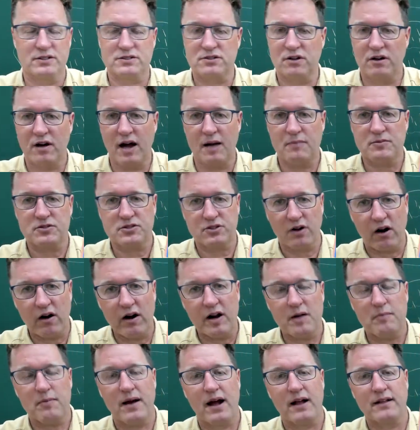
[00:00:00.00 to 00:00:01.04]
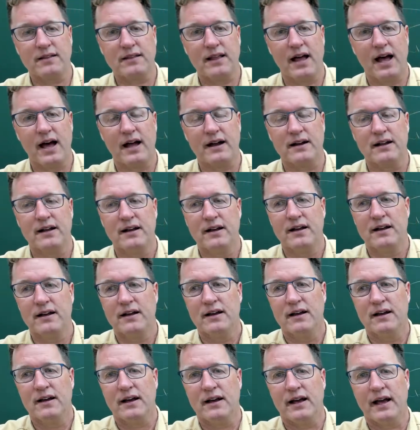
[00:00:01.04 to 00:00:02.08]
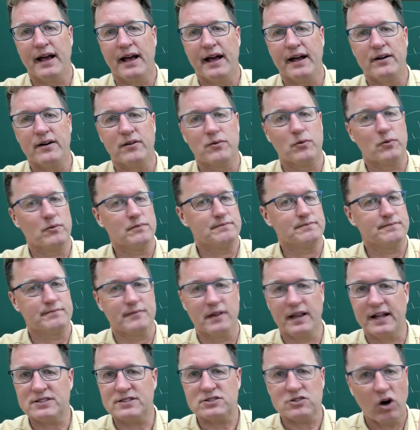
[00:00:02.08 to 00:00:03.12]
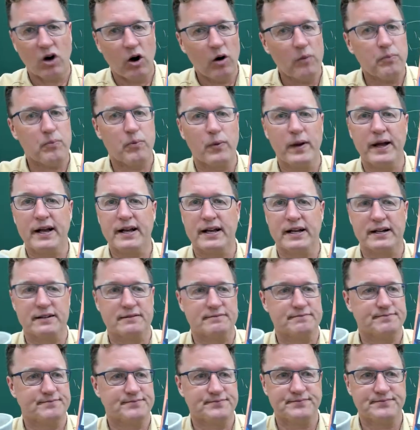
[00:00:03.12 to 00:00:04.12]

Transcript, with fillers: So I'm sorry about that, and let's hope we can